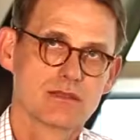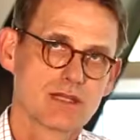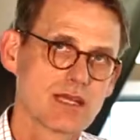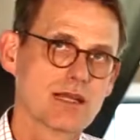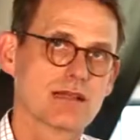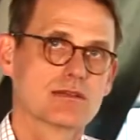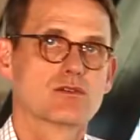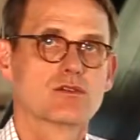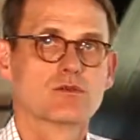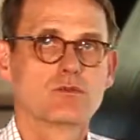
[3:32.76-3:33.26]
The
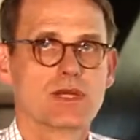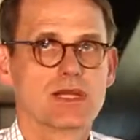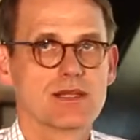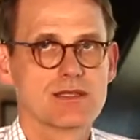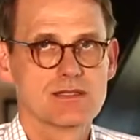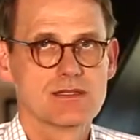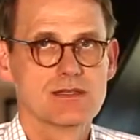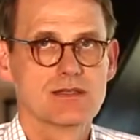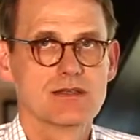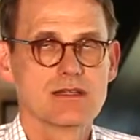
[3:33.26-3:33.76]
culture of
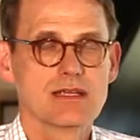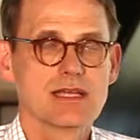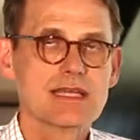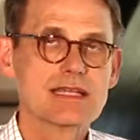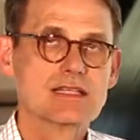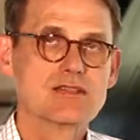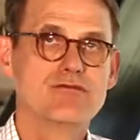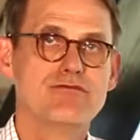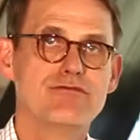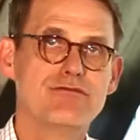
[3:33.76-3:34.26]
medicine
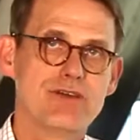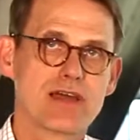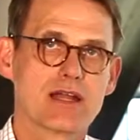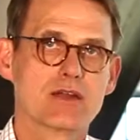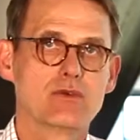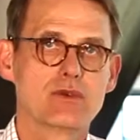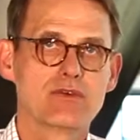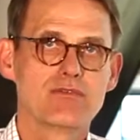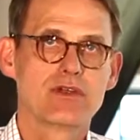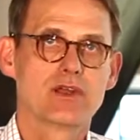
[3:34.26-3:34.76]
is
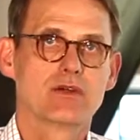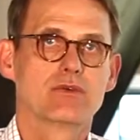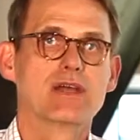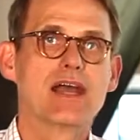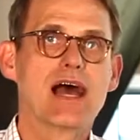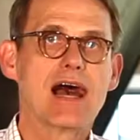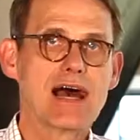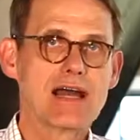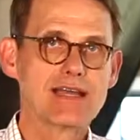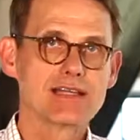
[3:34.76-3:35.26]
very, very
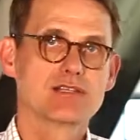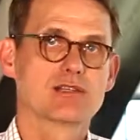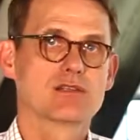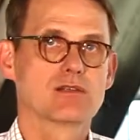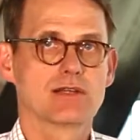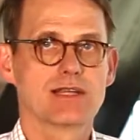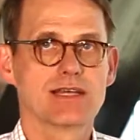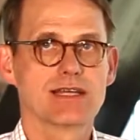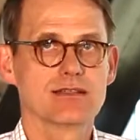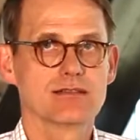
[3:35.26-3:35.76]

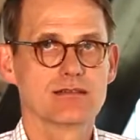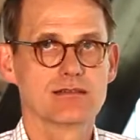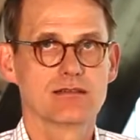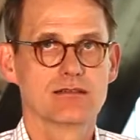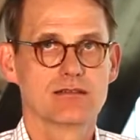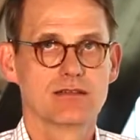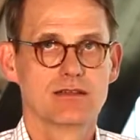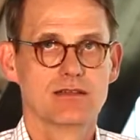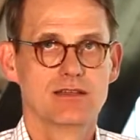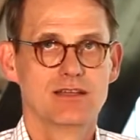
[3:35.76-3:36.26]

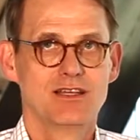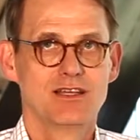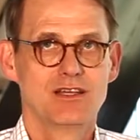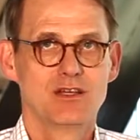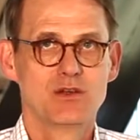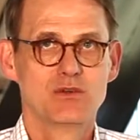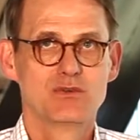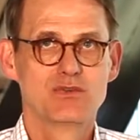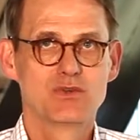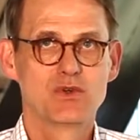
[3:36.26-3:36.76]
isolated
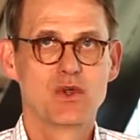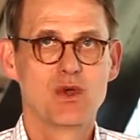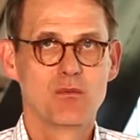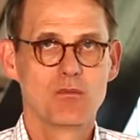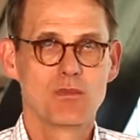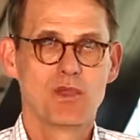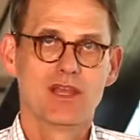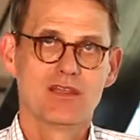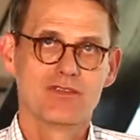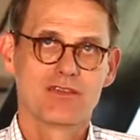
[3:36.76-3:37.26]

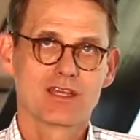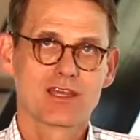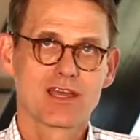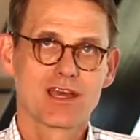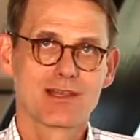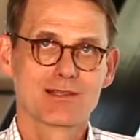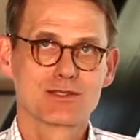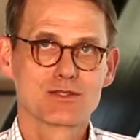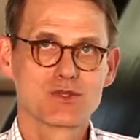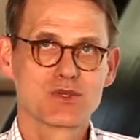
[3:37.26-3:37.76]
from the
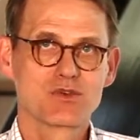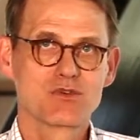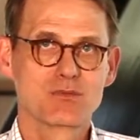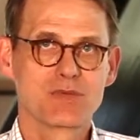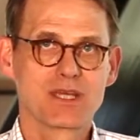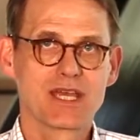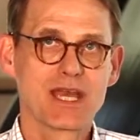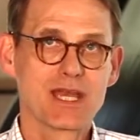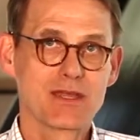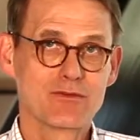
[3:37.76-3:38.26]
culture of
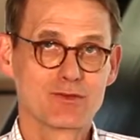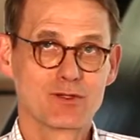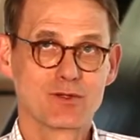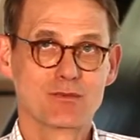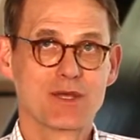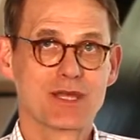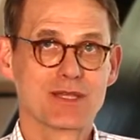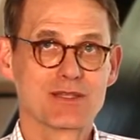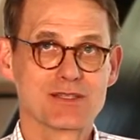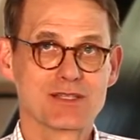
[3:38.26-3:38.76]
behavioral
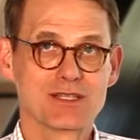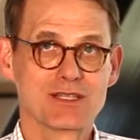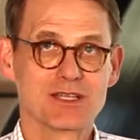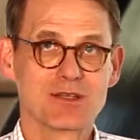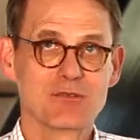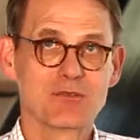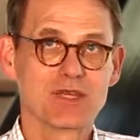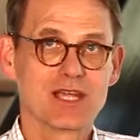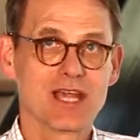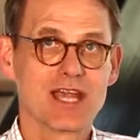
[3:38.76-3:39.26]
medicine
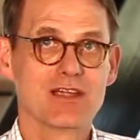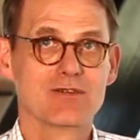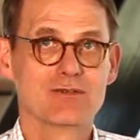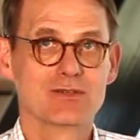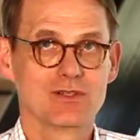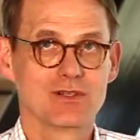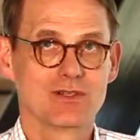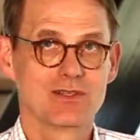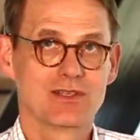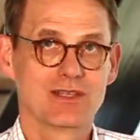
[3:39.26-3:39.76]
and
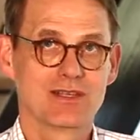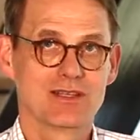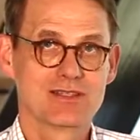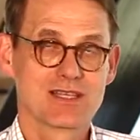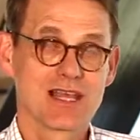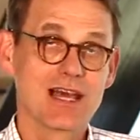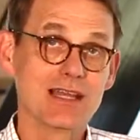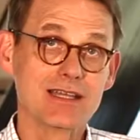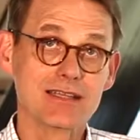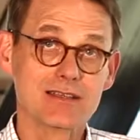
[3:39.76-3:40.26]
behavioral
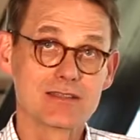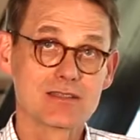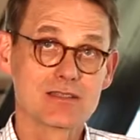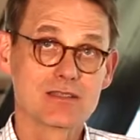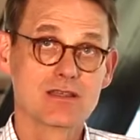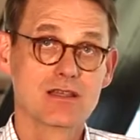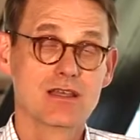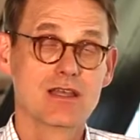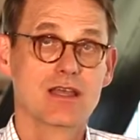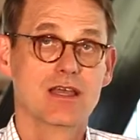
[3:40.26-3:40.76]

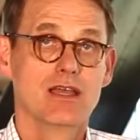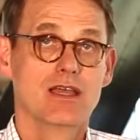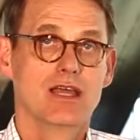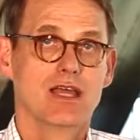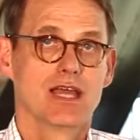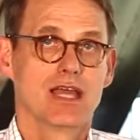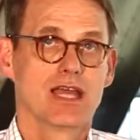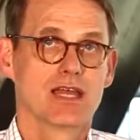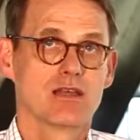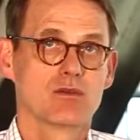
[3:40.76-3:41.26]
science.
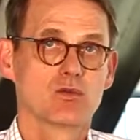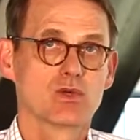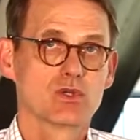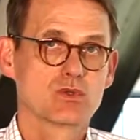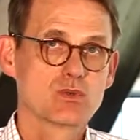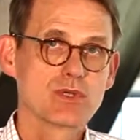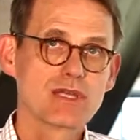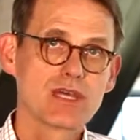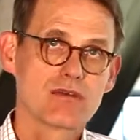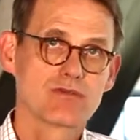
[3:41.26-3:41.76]
And what
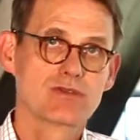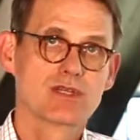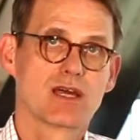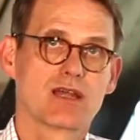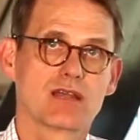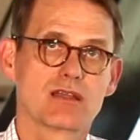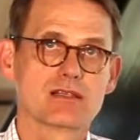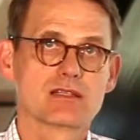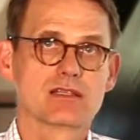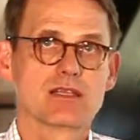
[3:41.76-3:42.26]
we have
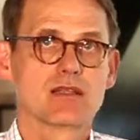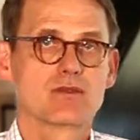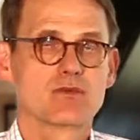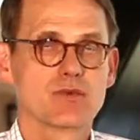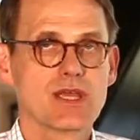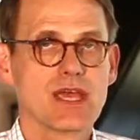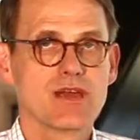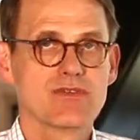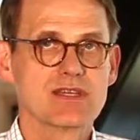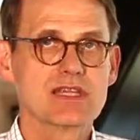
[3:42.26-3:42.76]
done is that
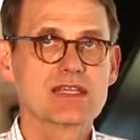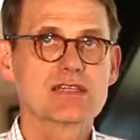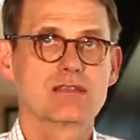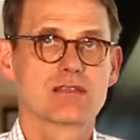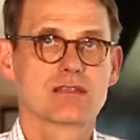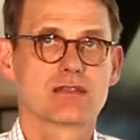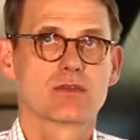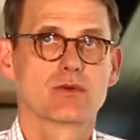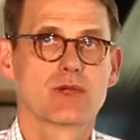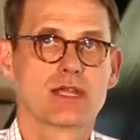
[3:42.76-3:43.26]
we have
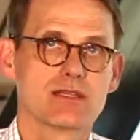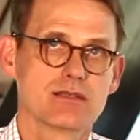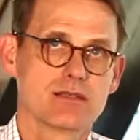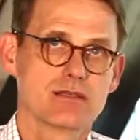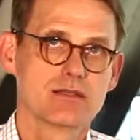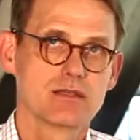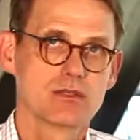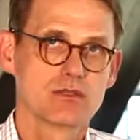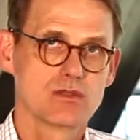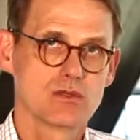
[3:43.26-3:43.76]

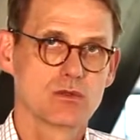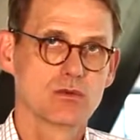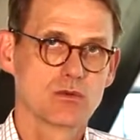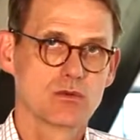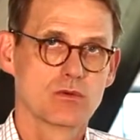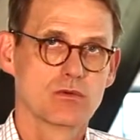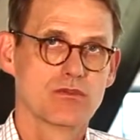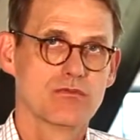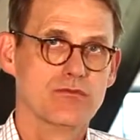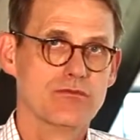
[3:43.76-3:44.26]
integrated the two
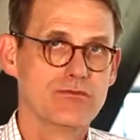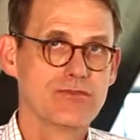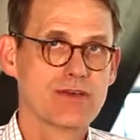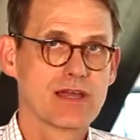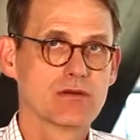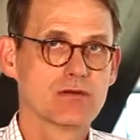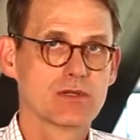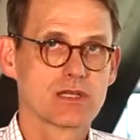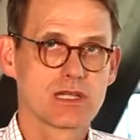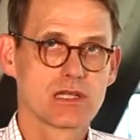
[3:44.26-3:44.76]

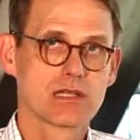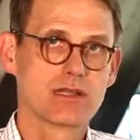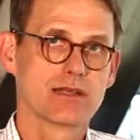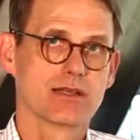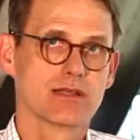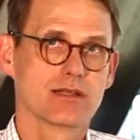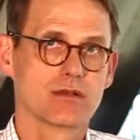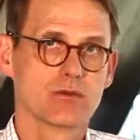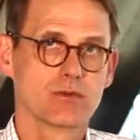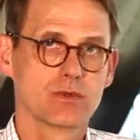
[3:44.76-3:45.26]
very
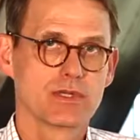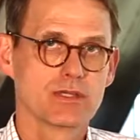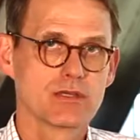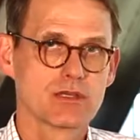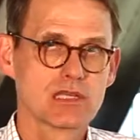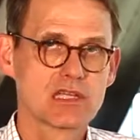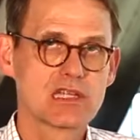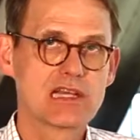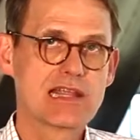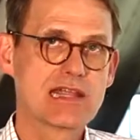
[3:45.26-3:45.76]
clearly with
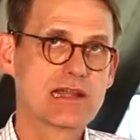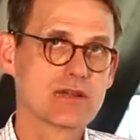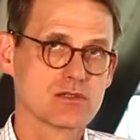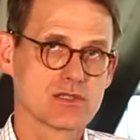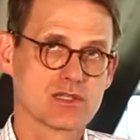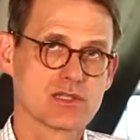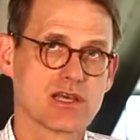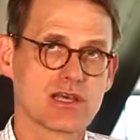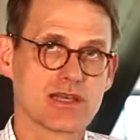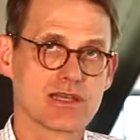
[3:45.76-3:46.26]
clear
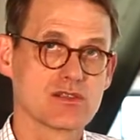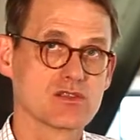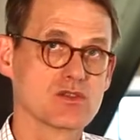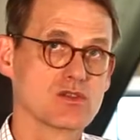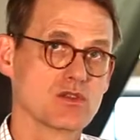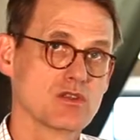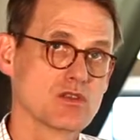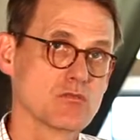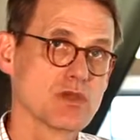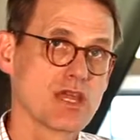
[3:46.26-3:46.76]
science
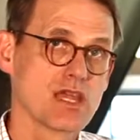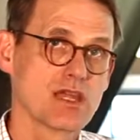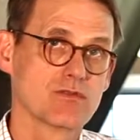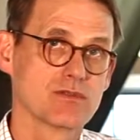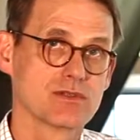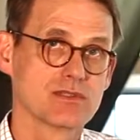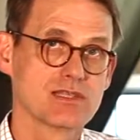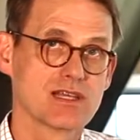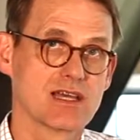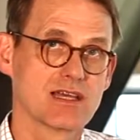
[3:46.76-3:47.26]
on the
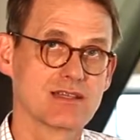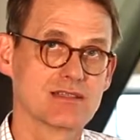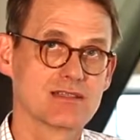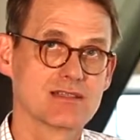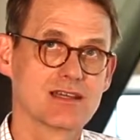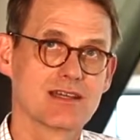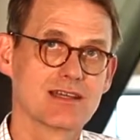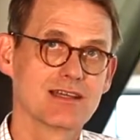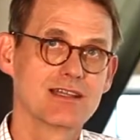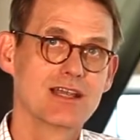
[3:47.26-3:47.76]
behavioral science
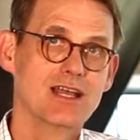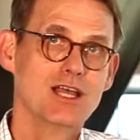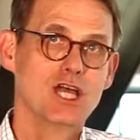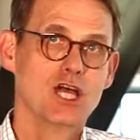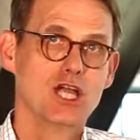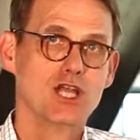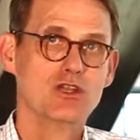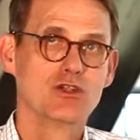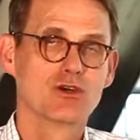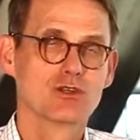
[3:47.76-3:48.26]
side
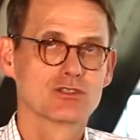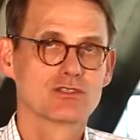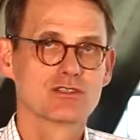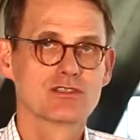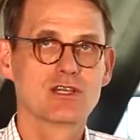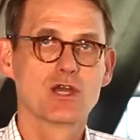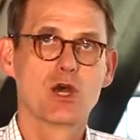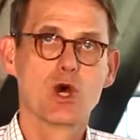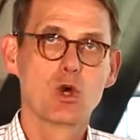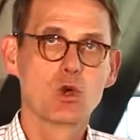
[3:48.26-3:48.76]
and not
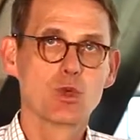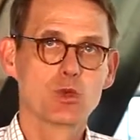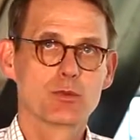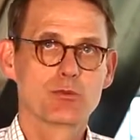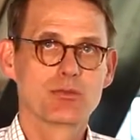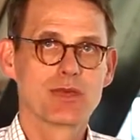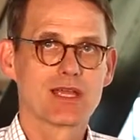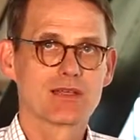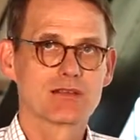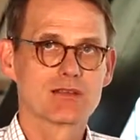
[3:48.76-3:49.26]
the old
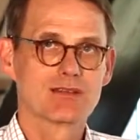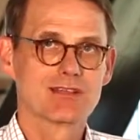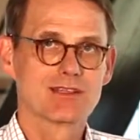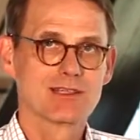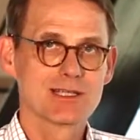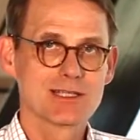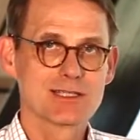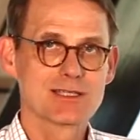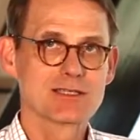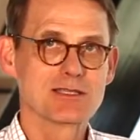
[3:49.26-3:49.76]

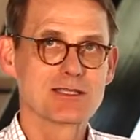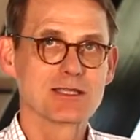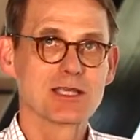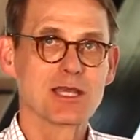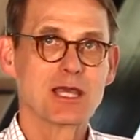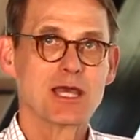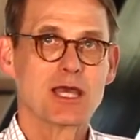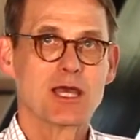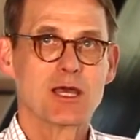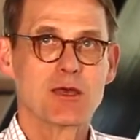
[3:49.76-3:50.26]
paternalistic
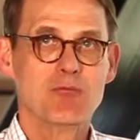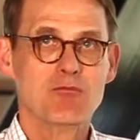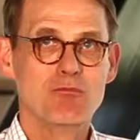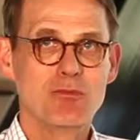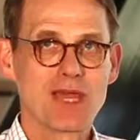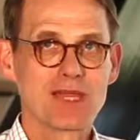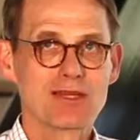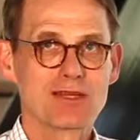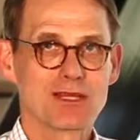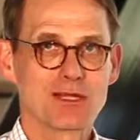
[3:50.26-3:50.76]

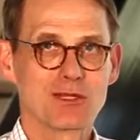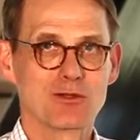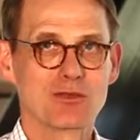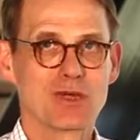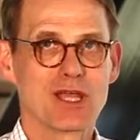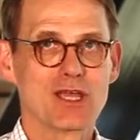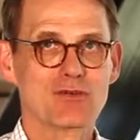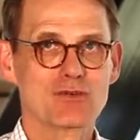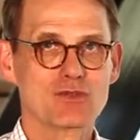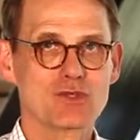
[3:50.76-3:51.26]
medical
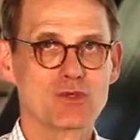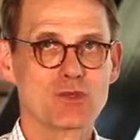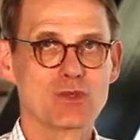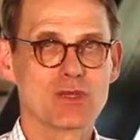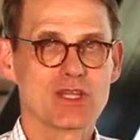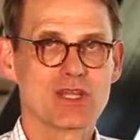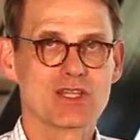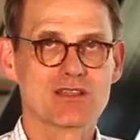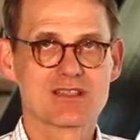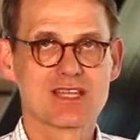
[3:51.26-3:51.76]
way of
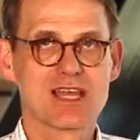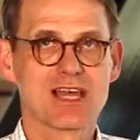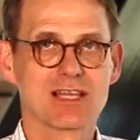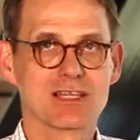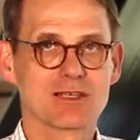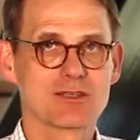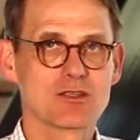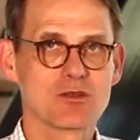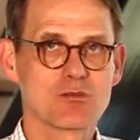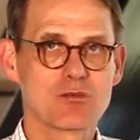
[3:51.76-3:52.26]
doing it,
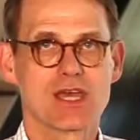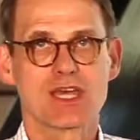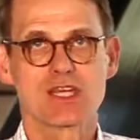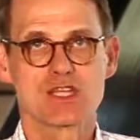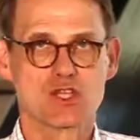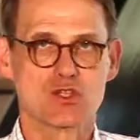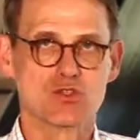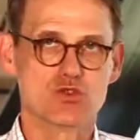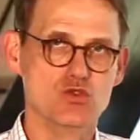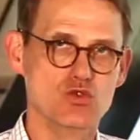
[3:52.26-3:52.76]
telling the
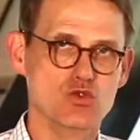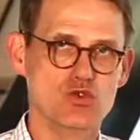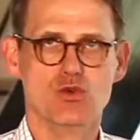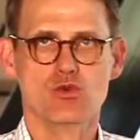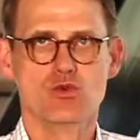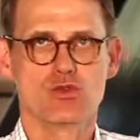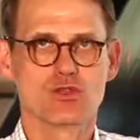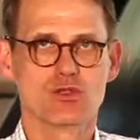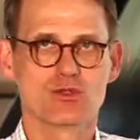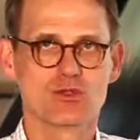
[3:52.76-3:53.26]
patient
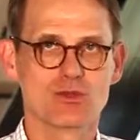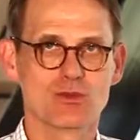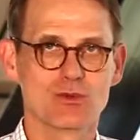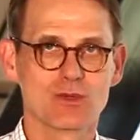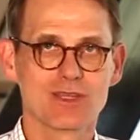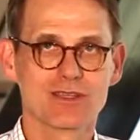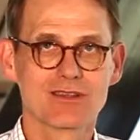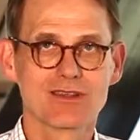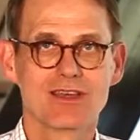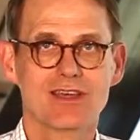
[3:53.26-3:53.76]
you should do
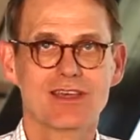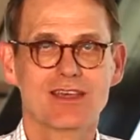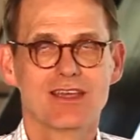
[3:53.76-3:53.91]
it.